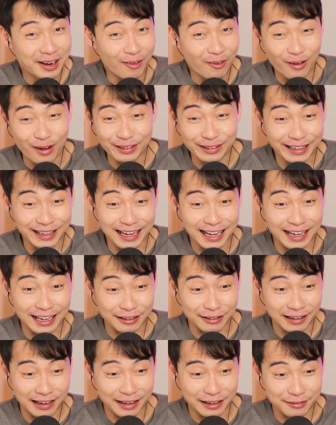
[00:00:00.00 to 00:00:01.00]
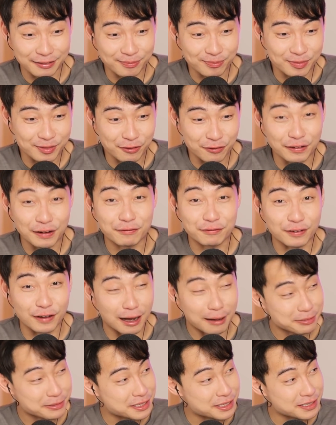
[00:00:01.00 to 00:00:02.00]
Or are they like
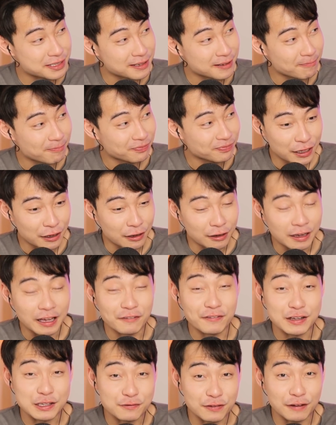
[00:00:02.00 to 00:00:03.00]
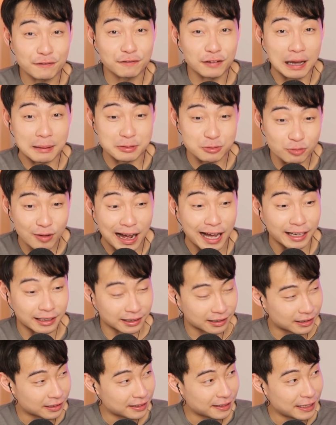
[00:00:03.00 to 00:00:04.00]
flip-flops? Oh. If it's flip-flops,
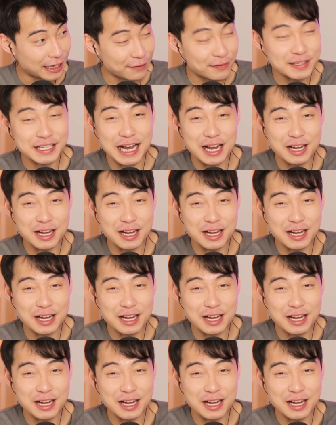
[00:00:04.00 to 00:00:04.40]
run. If